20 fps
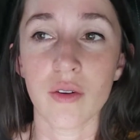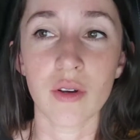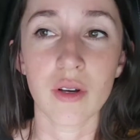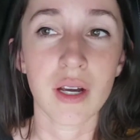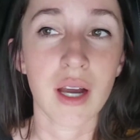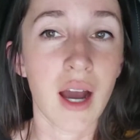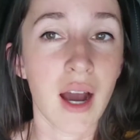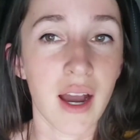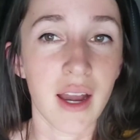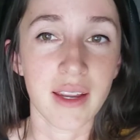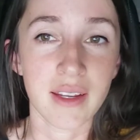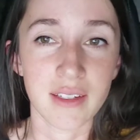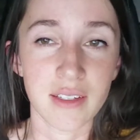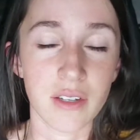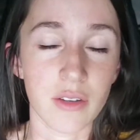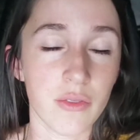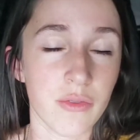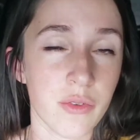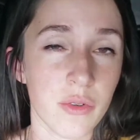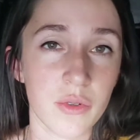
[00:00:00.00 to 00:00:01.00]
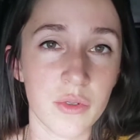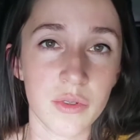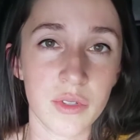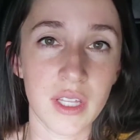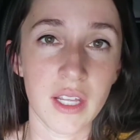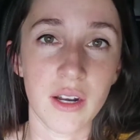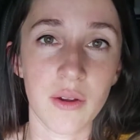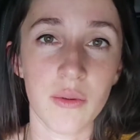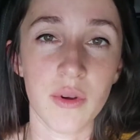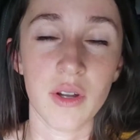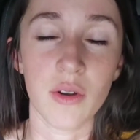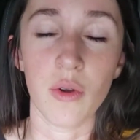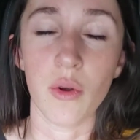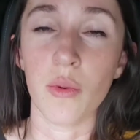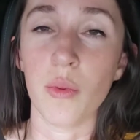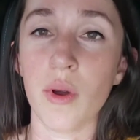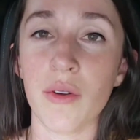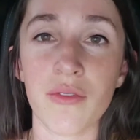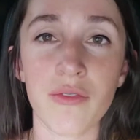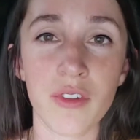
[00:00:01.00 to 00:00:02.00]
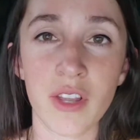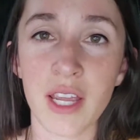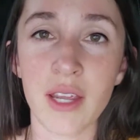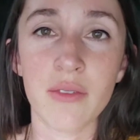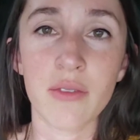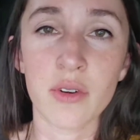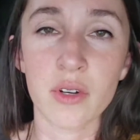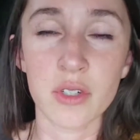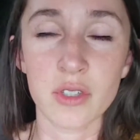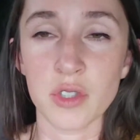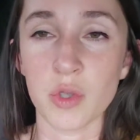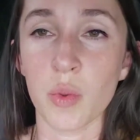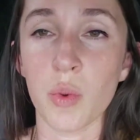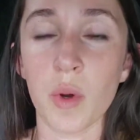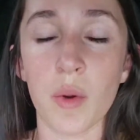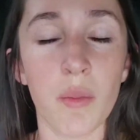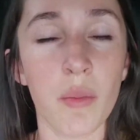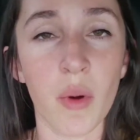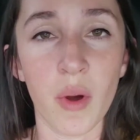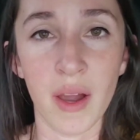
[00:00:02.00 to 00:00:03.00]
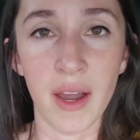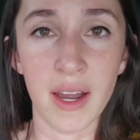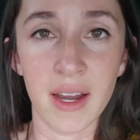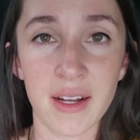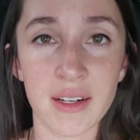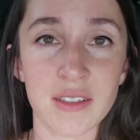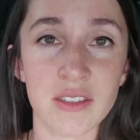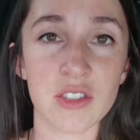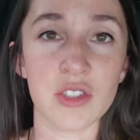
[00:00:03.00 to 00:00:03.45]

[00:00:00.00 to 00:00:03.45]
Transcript: kind of food that I want, or what flavors, or what brand.